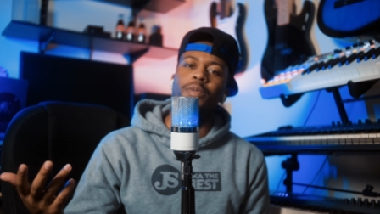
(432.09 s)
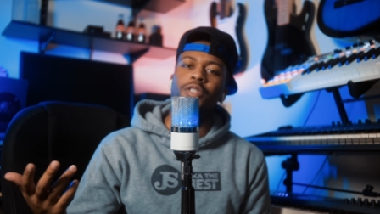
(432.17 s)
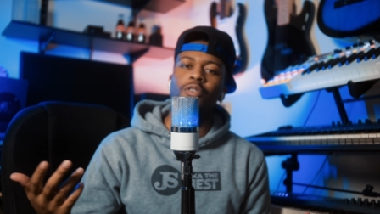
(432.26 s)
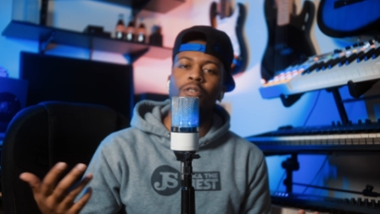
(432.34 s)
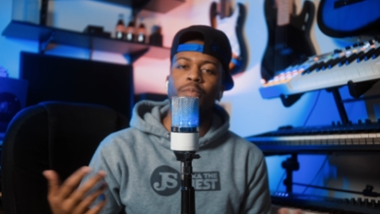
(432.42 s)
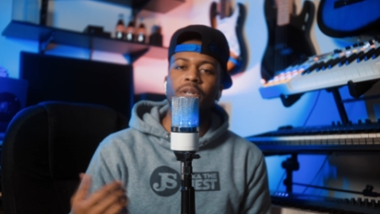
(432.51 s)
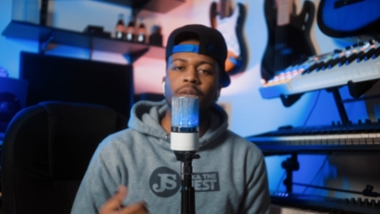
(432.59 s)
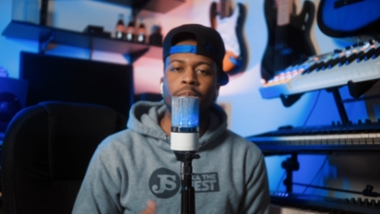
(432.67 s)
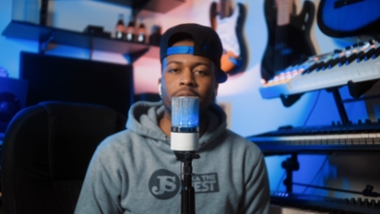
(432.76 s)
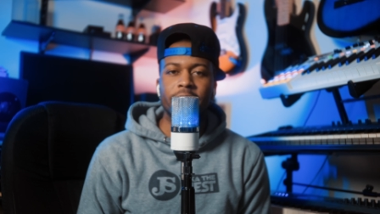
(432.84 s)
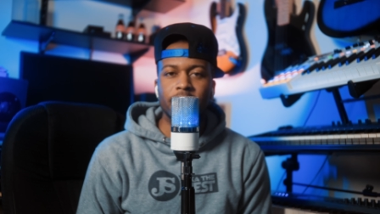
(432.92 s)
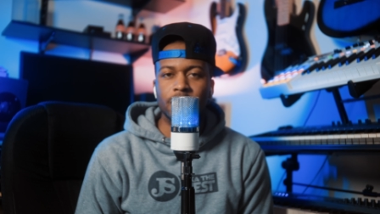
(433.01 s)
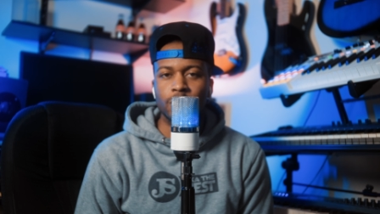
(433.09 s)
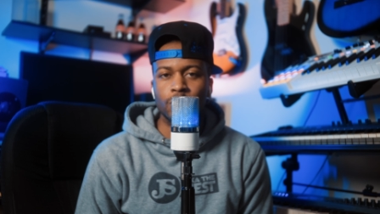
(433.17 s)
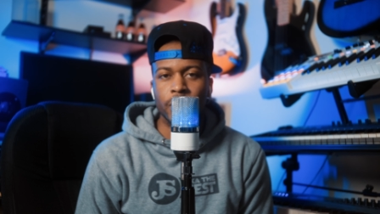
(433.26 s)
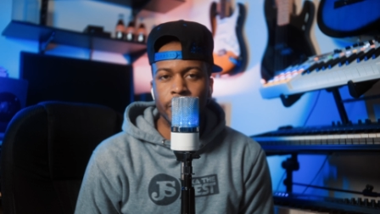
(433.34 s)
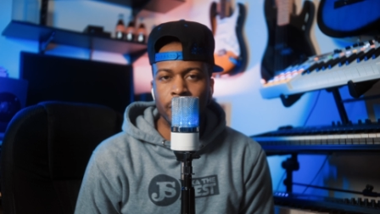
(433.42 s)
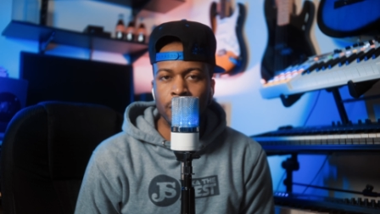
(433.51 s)
It's going to be a place
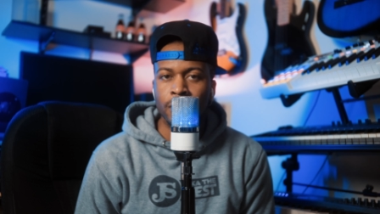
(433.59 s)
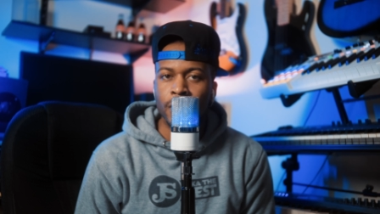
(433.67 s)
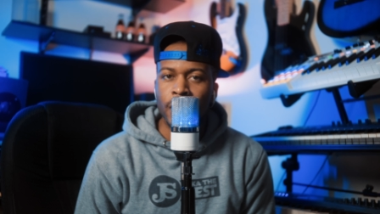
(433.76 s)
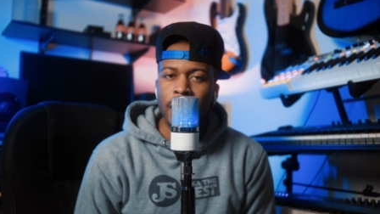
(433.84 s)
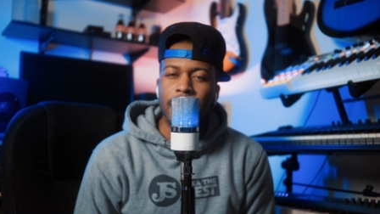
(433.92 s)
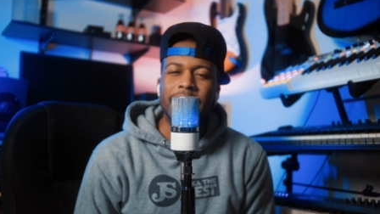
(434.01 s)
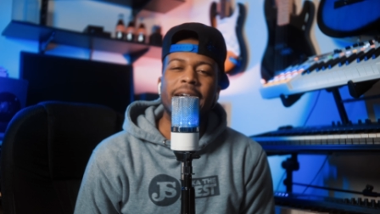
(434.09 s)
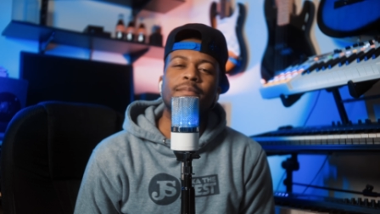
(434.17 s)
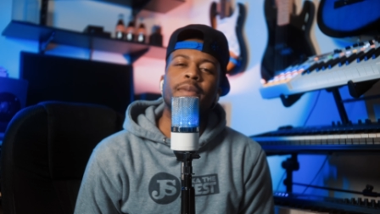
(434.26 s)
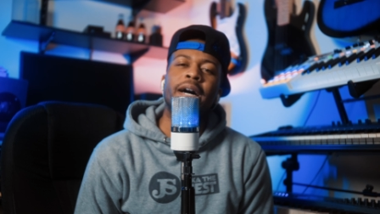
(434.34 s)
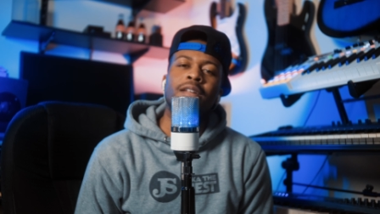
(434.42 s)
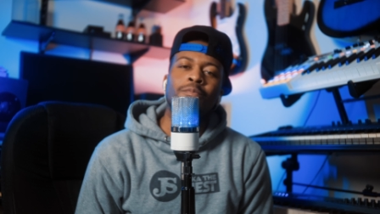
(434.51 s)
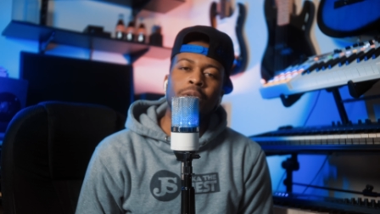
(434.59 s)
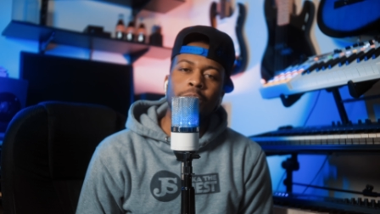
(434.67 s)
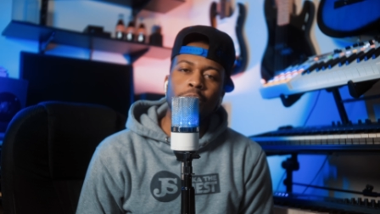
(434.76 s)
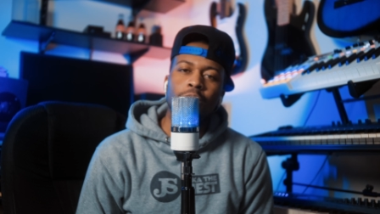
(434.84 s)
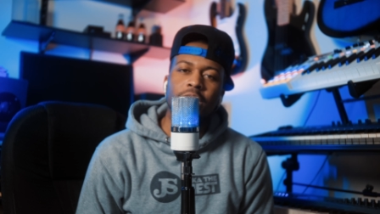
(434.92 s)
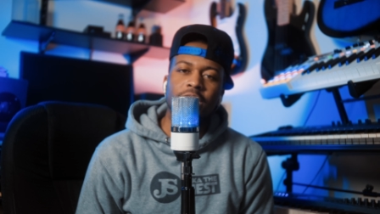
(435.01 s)
where like-minded
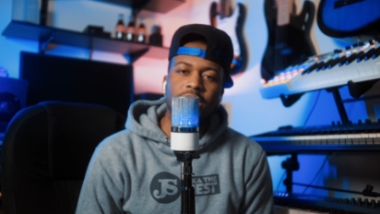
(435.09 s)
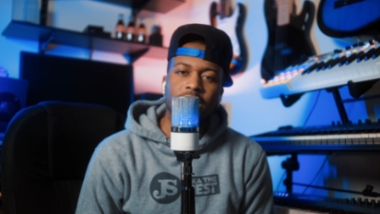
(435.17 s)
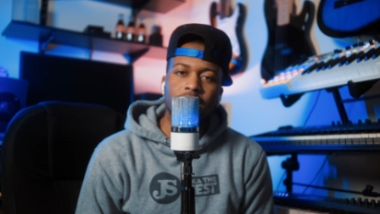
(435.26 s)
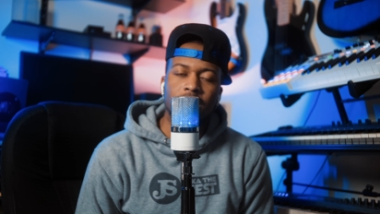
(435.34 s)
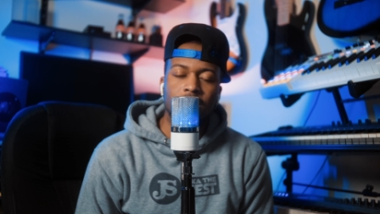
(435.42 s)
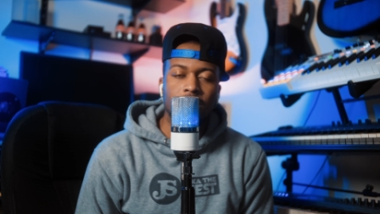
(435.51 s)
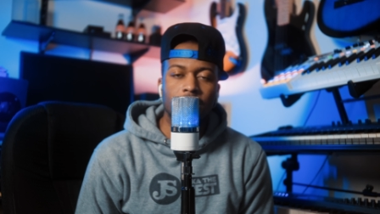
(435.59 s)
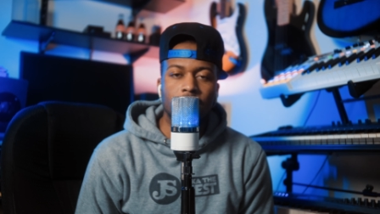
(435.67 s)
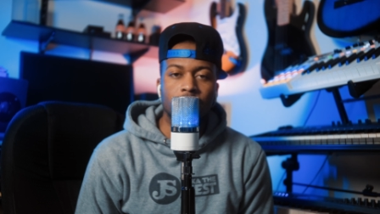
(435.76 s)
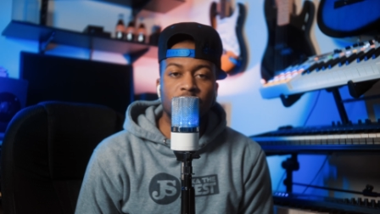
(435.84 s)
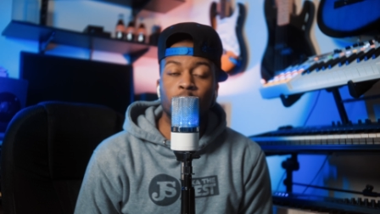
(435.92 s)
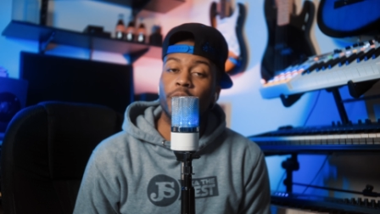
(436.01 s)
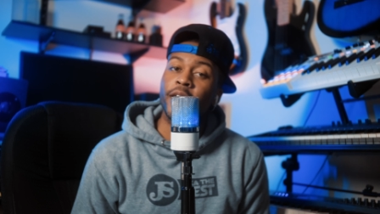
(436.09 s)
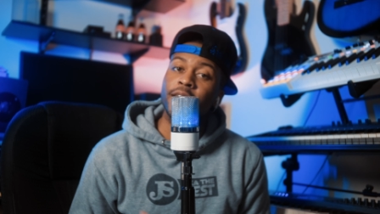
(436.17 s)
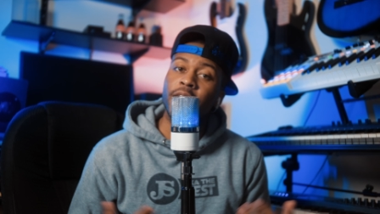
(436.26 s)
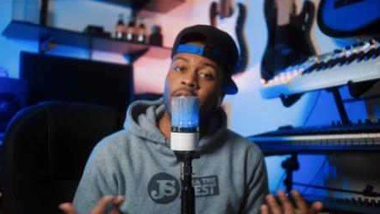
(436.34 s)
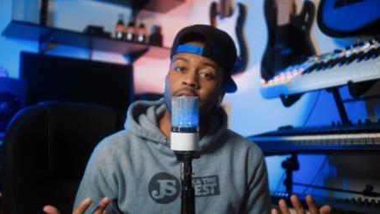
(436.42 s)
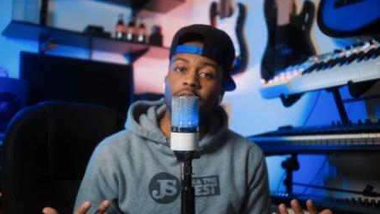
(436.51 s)
people can just, you know, spread
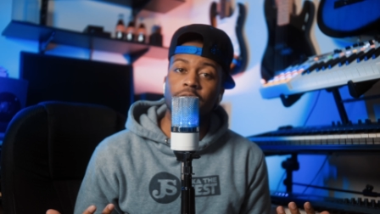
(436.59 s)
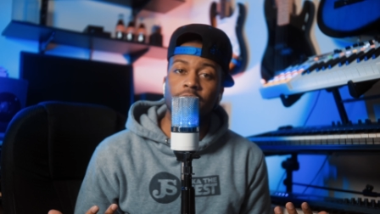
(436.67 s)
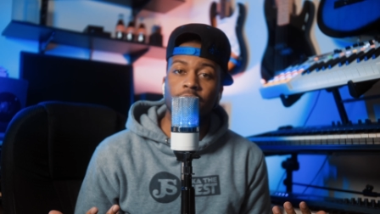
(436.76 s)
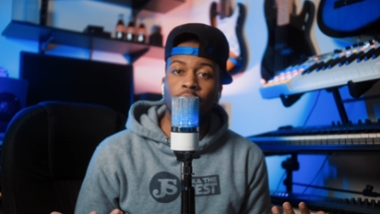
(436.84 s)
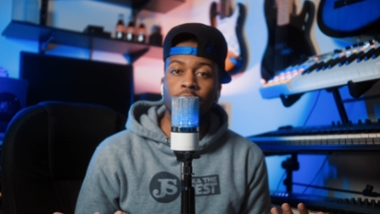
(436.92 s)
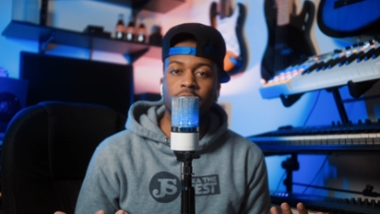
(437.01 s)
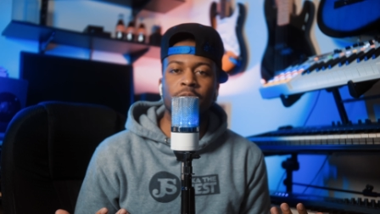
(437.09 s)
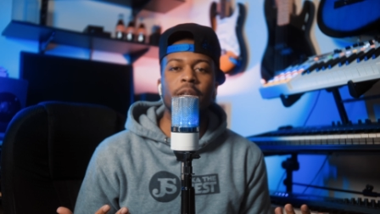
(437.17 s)
knowledge. So